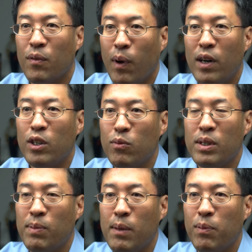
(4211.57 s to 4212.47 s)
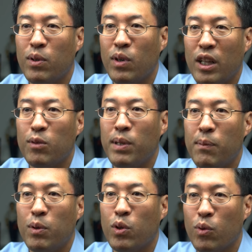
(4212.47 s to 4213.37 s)
Partner with people, other
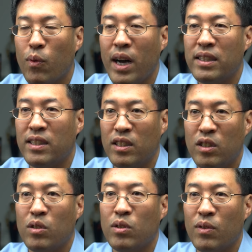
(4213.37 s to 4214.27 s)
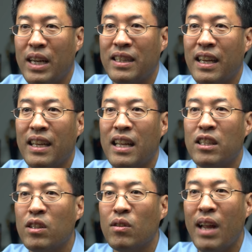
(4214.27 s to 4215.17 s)
people who want to do the right thing. And
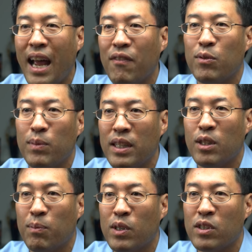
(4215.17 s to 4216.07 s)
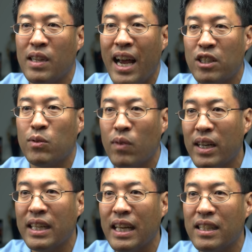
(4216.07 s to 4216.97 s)
you don't have to be the person actually
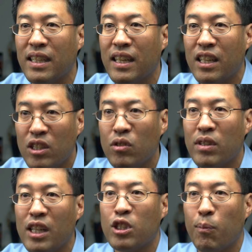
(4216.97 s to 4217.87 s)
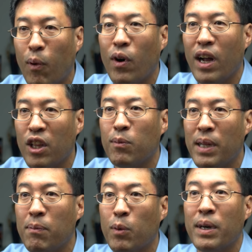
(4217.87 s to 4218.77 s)
running it. You can support other
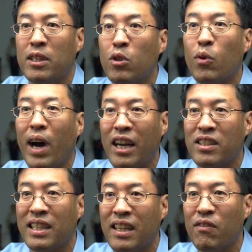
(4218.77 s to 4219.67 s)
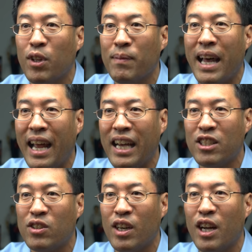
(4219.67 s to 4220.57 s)
people, but you will actually give them that
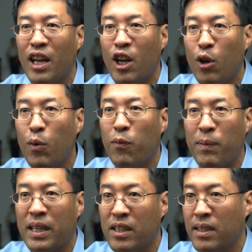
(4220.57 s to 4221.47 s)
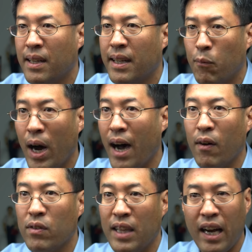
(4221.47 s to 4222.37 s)
extra oomph because,
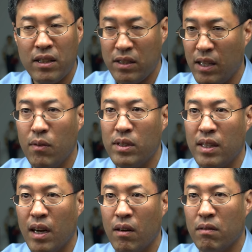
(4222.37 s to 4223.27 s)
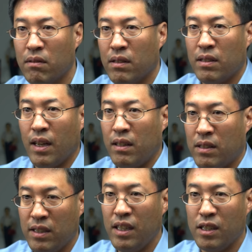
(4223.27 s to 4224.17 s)
wow, Dr. So-and-so,
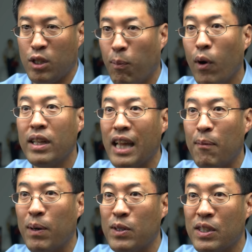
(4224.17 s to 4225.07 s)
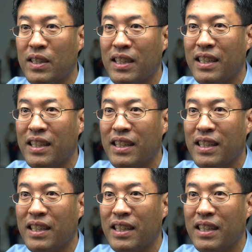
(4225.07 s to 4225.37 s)
Dr. Z is supporting that person.